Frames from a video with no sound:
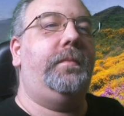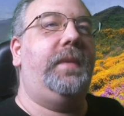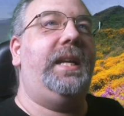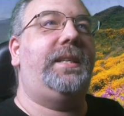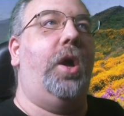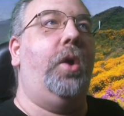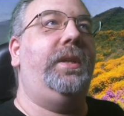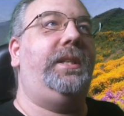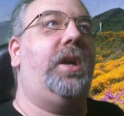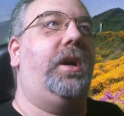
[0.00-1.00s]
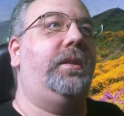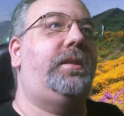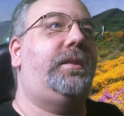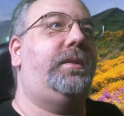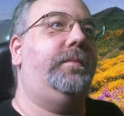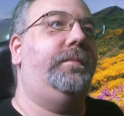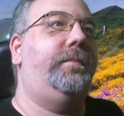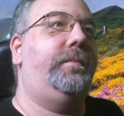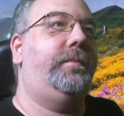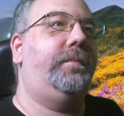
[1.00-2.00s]
Is it only tarts?
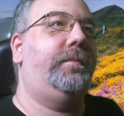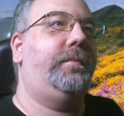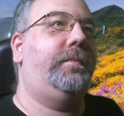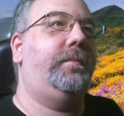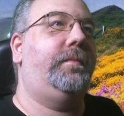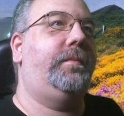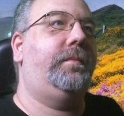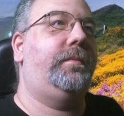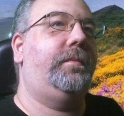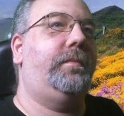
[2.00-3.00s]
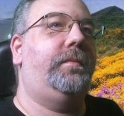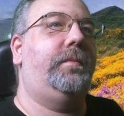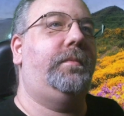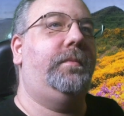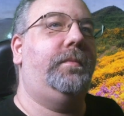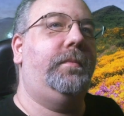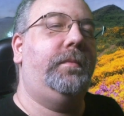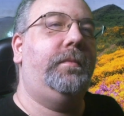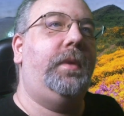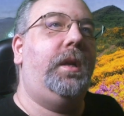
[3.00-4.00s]
It is only tarts. It is time for
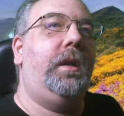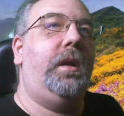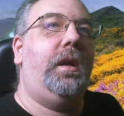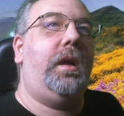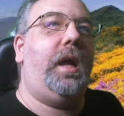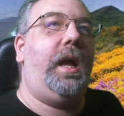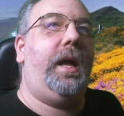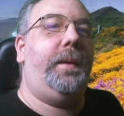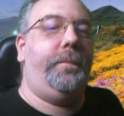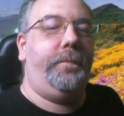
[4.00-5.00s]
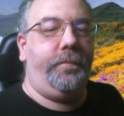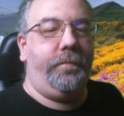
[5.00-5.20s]
only tarts. Um.